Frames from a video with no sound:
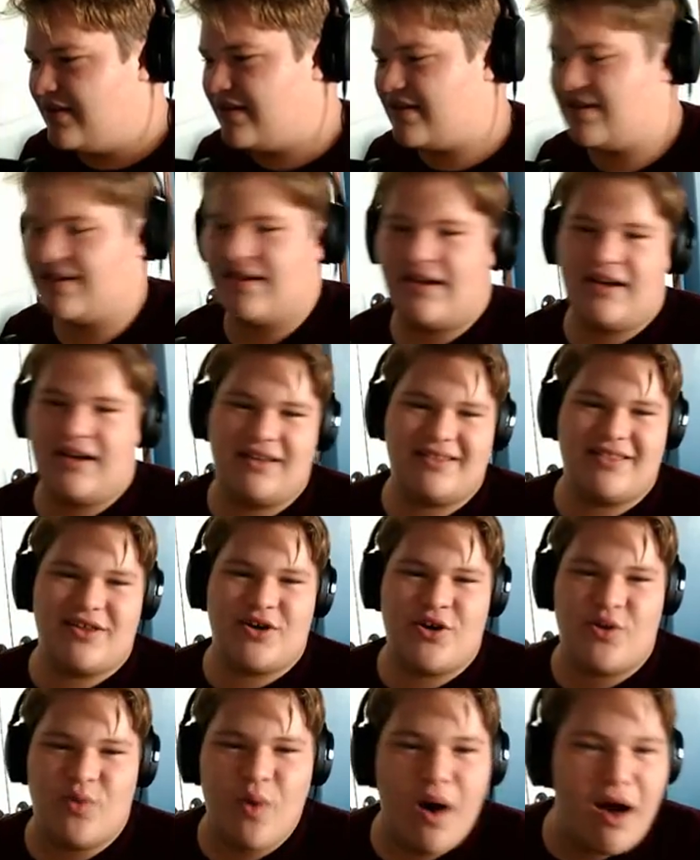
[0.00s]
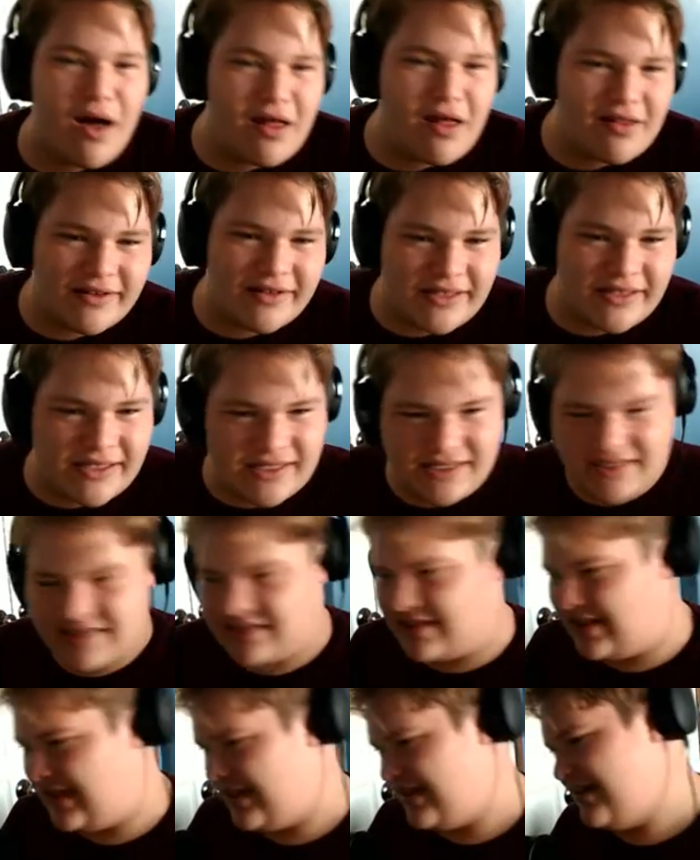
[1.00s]
God, the
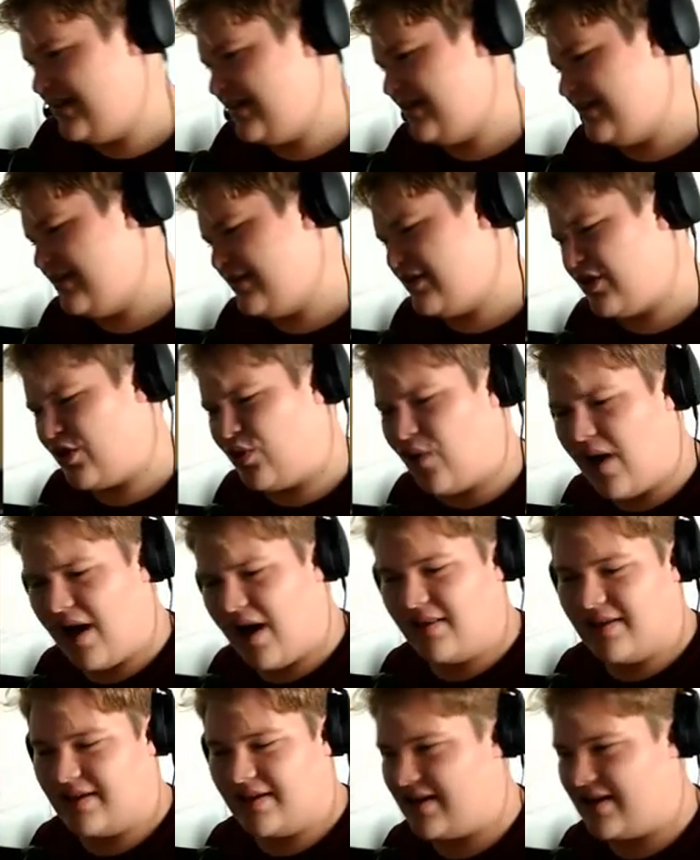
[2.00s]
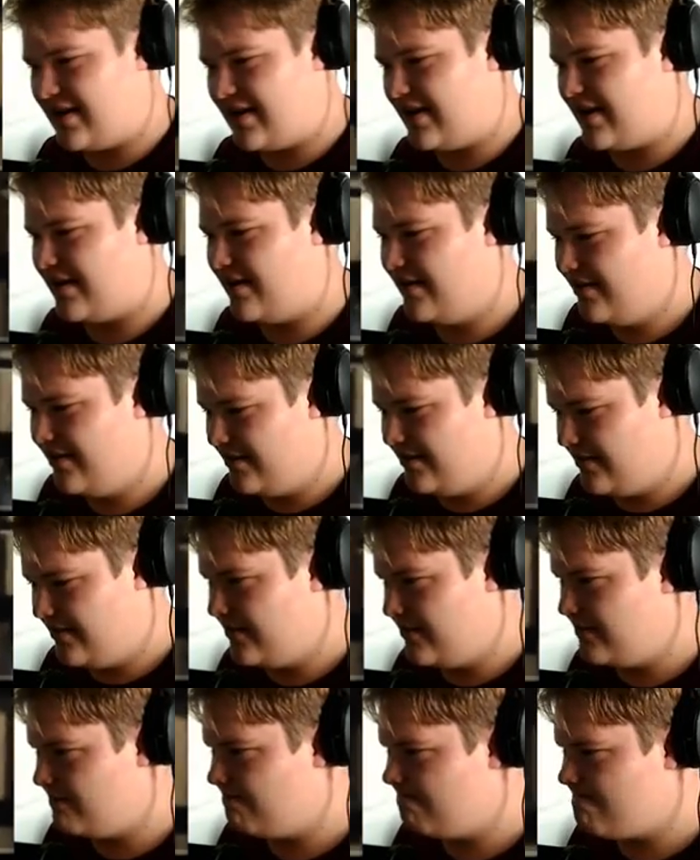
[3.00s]
quality. The quality.
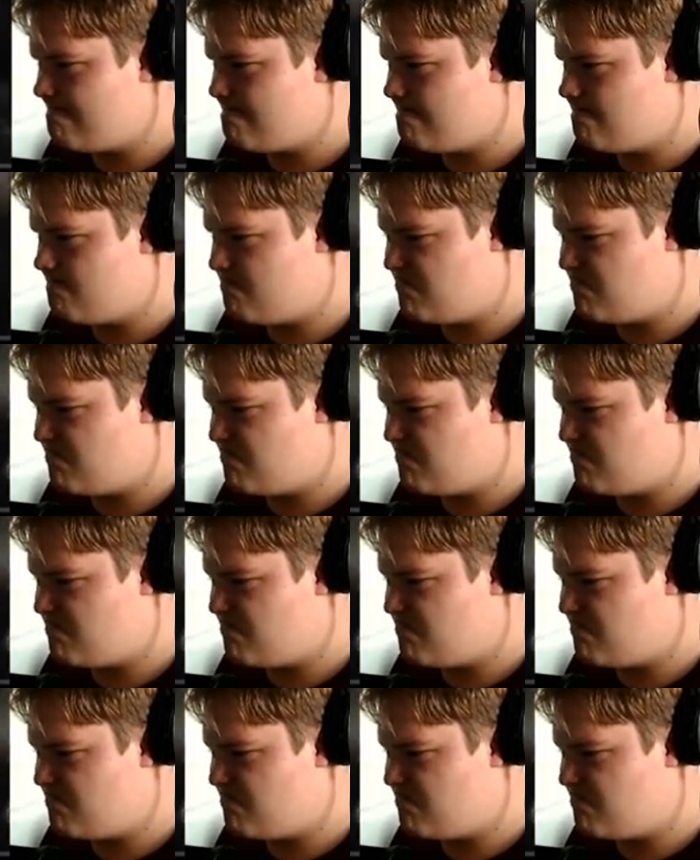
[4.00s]
Ready?